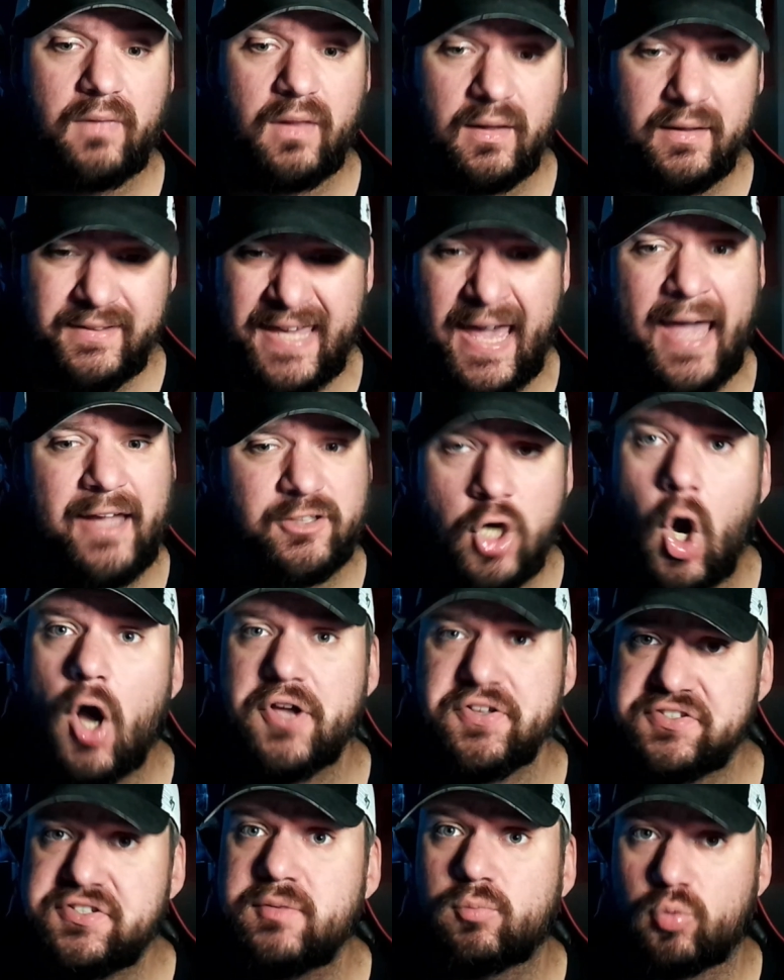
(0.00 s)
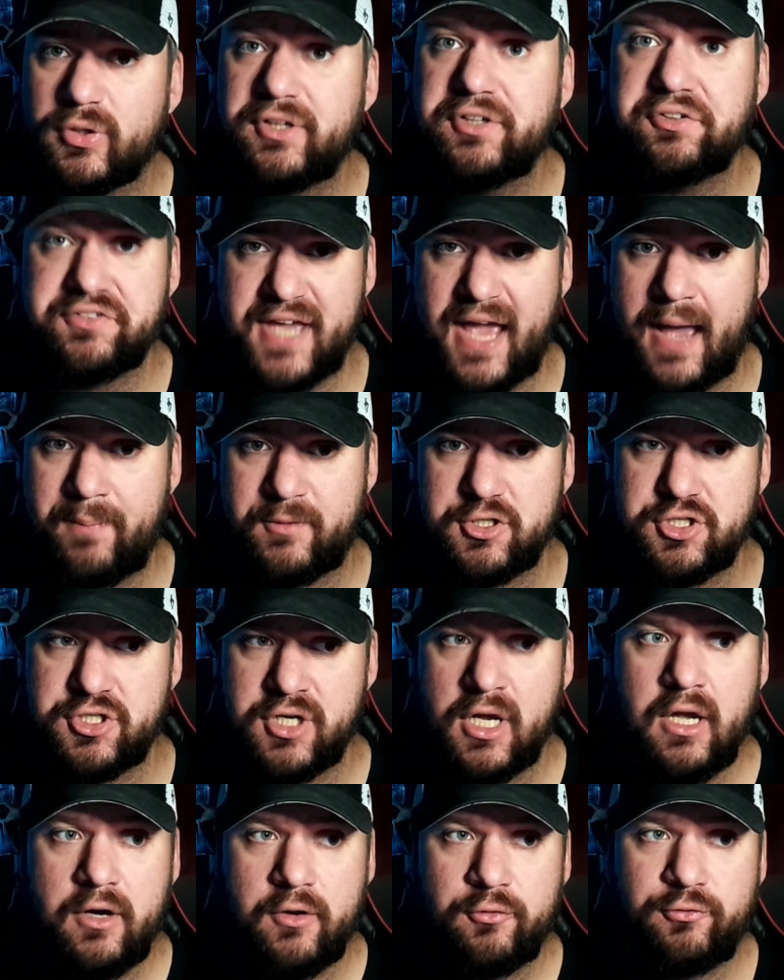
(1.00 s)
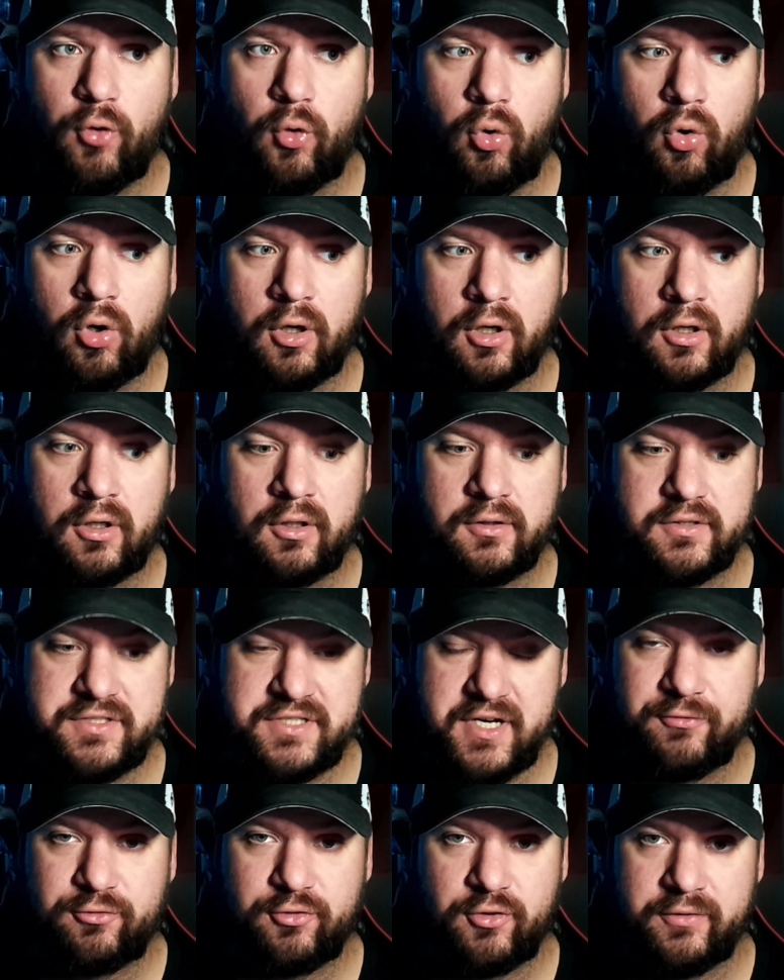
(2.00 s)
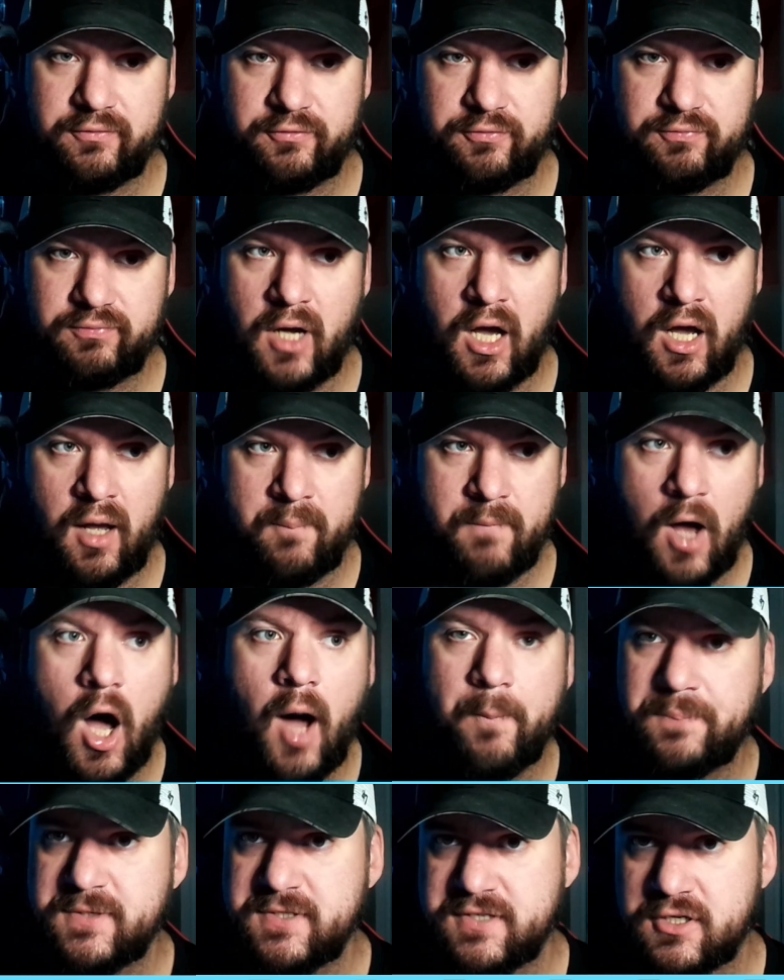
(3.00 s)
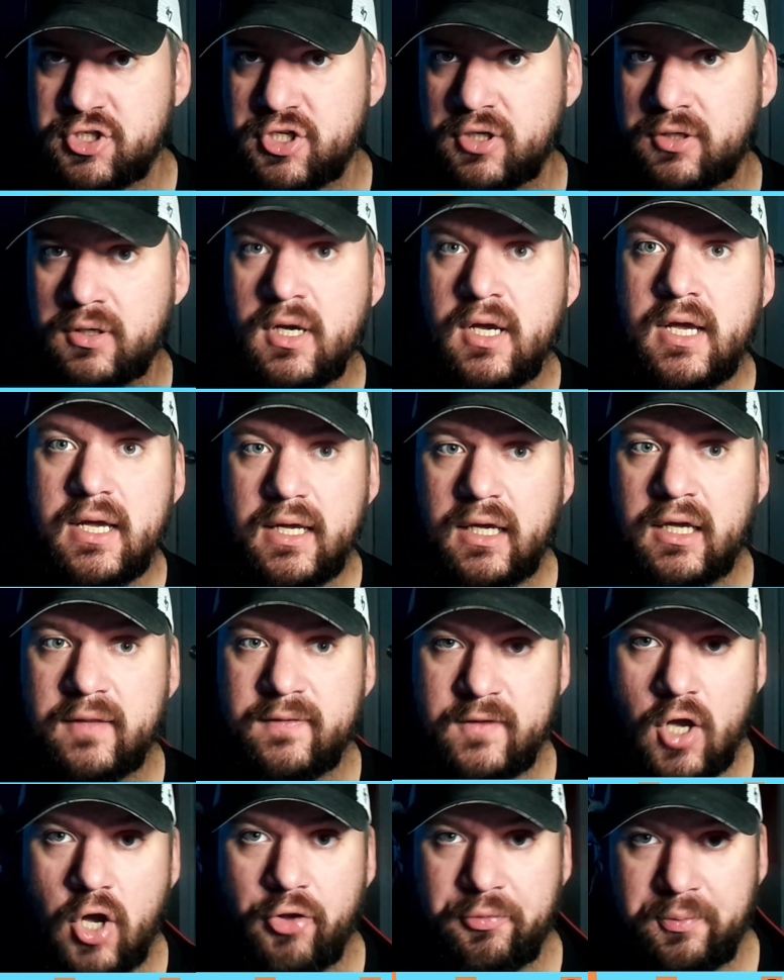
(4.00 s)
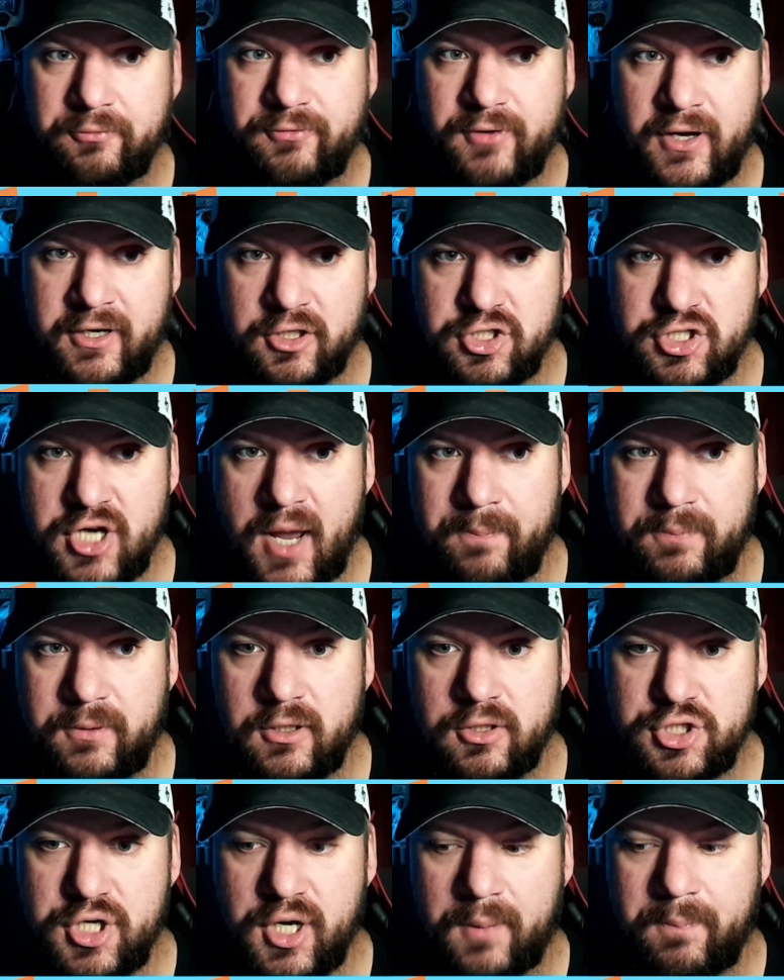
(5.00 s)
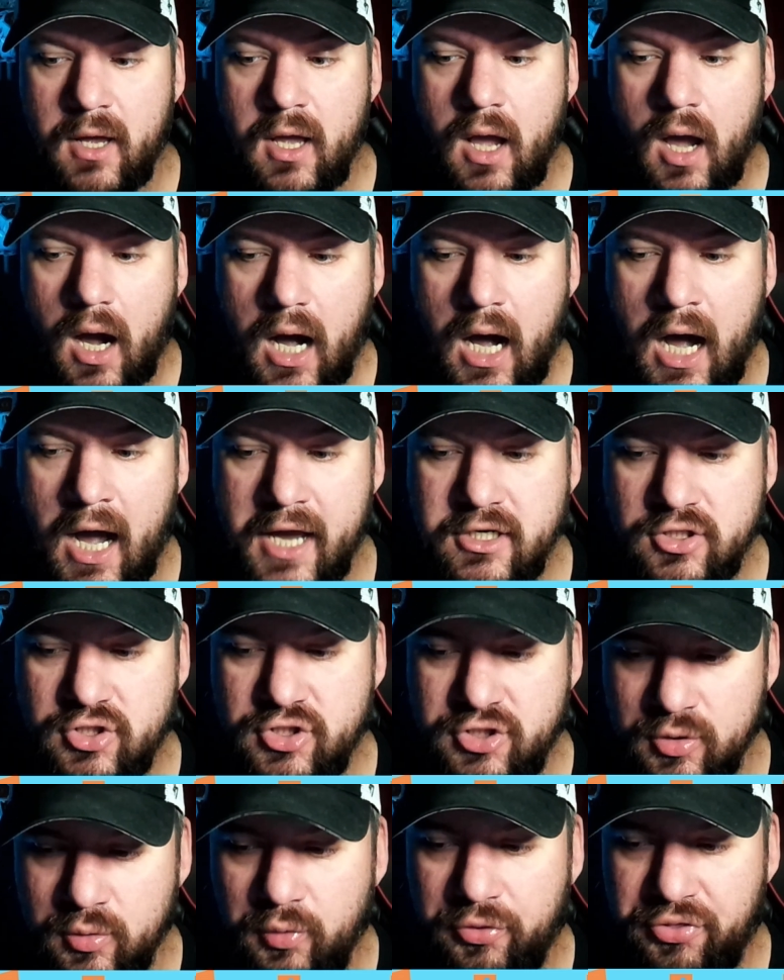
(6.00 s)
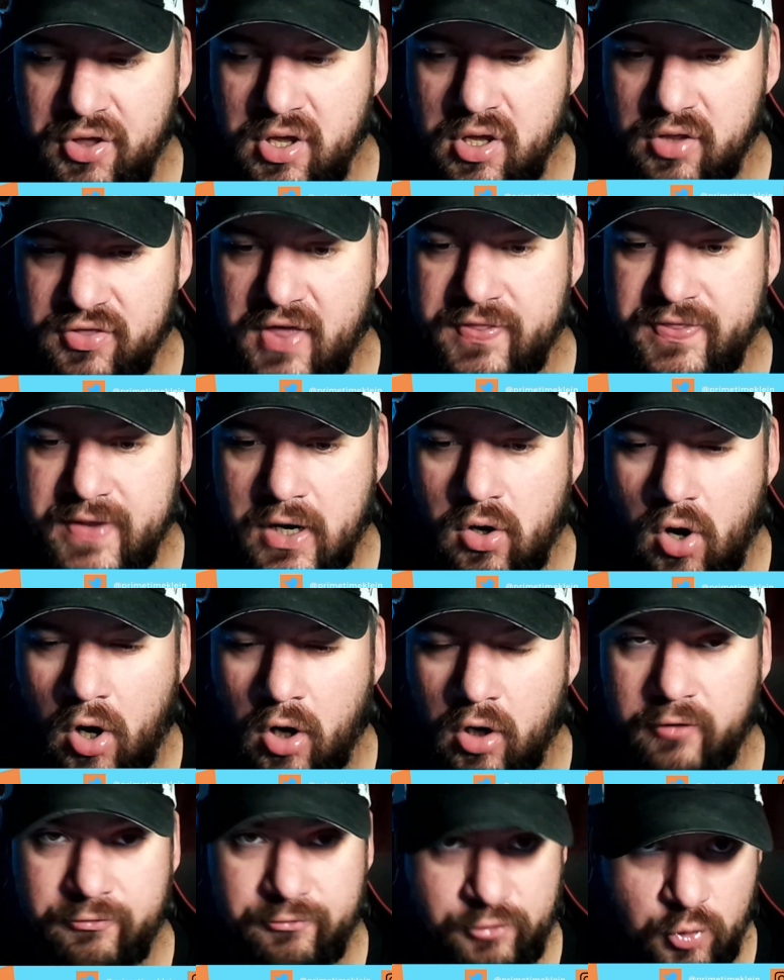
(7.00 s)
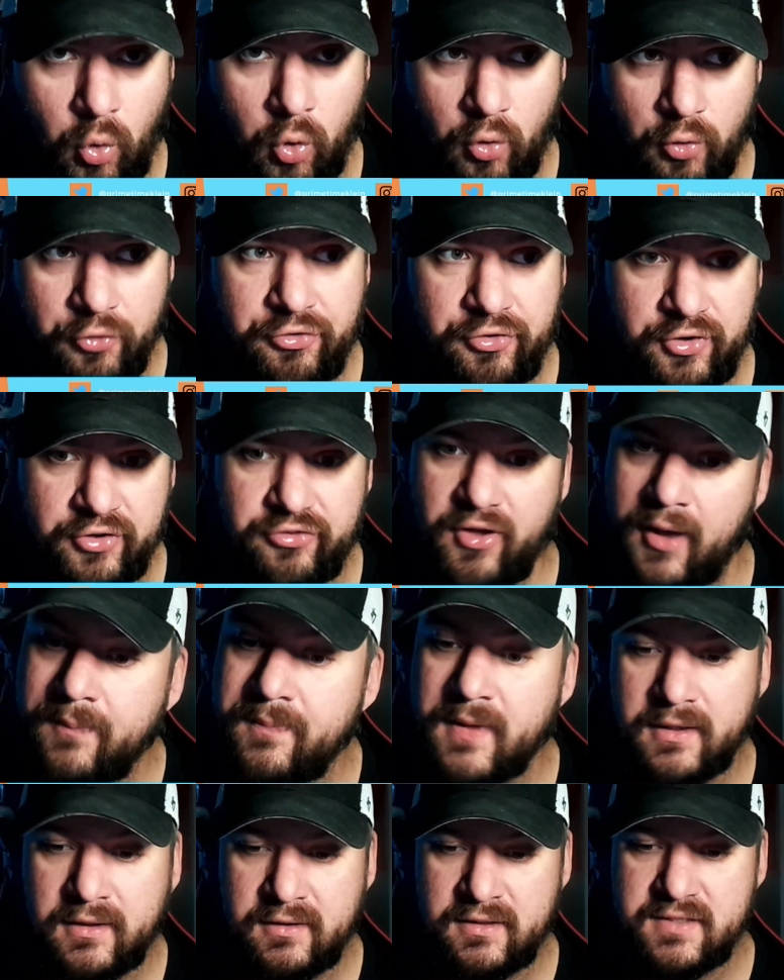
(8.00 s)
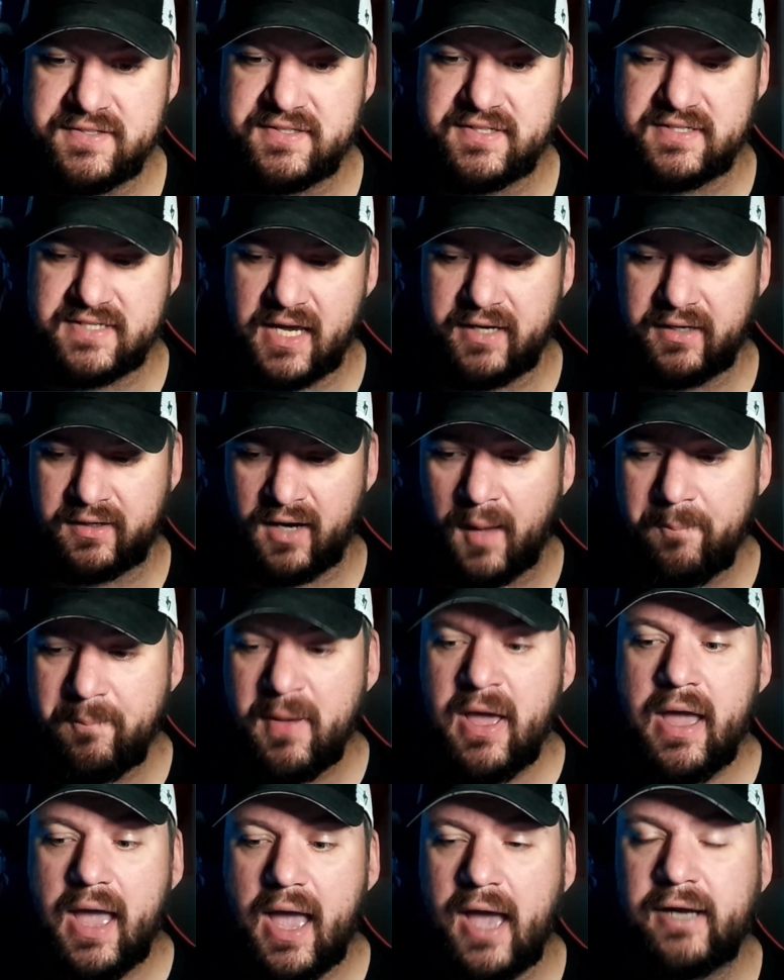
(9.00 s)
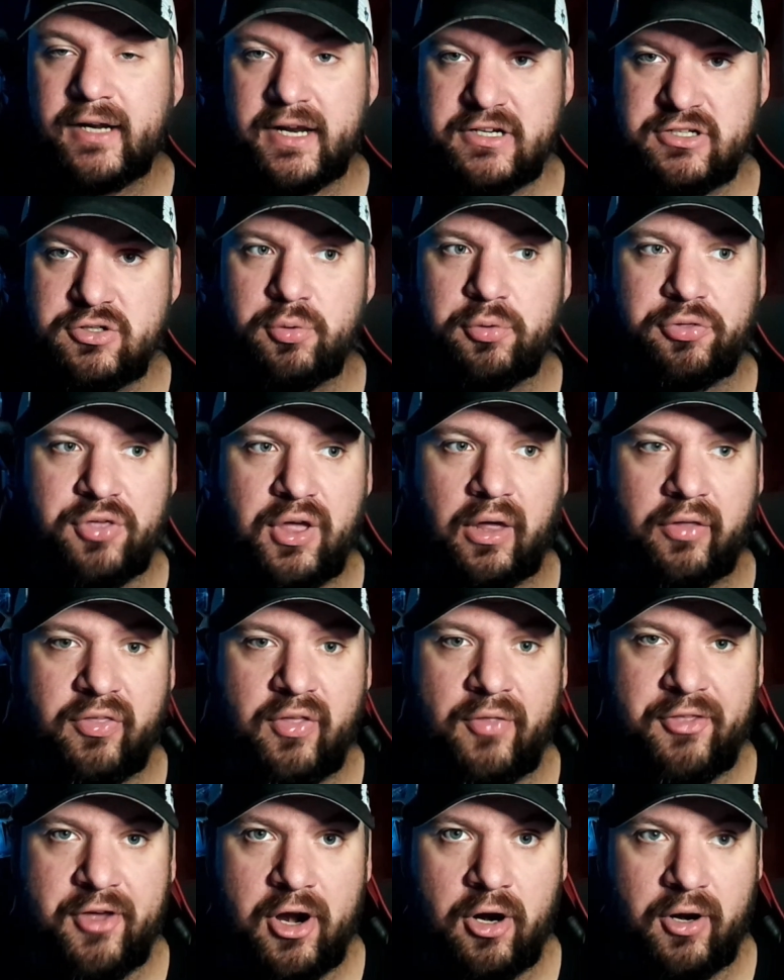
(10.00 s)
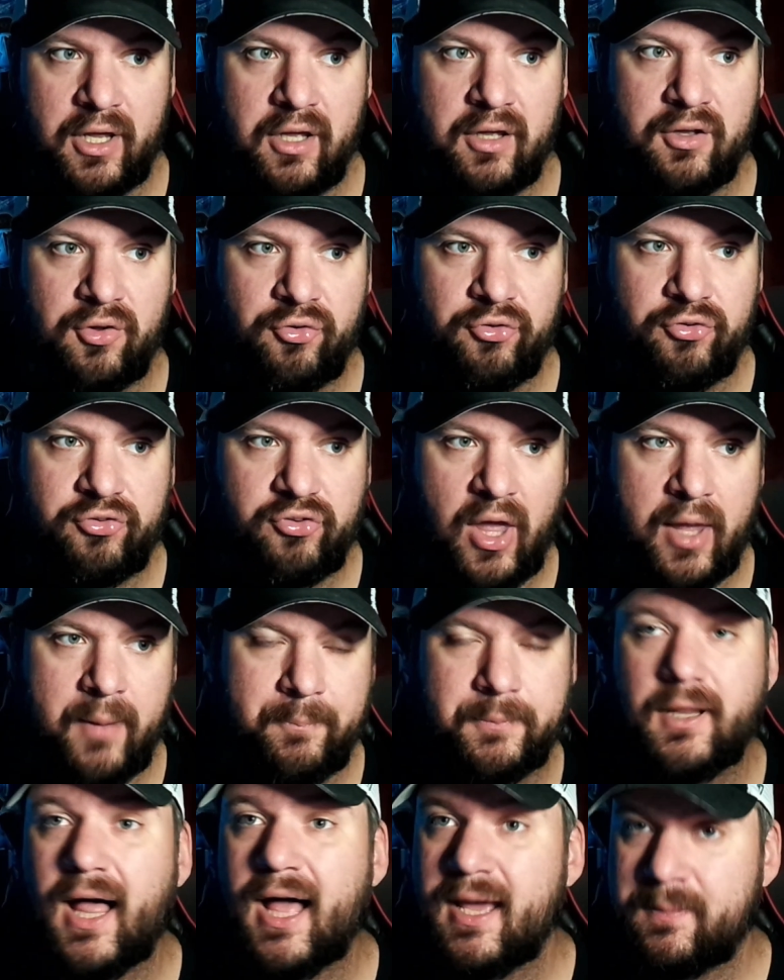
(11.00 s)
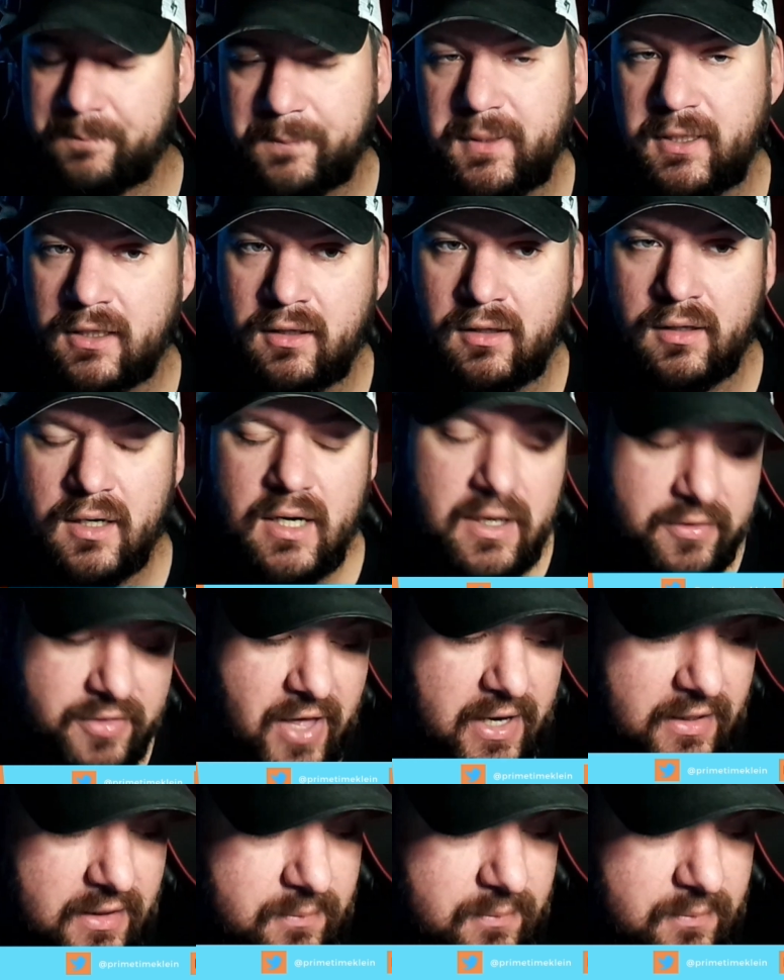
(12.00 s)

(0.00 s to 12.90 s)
can cause some real damage for different opposition in the Ultimate Fighting Championship. I do think that there are a few holes in his game that he needs to tighten up, and I do think that there is a plan B that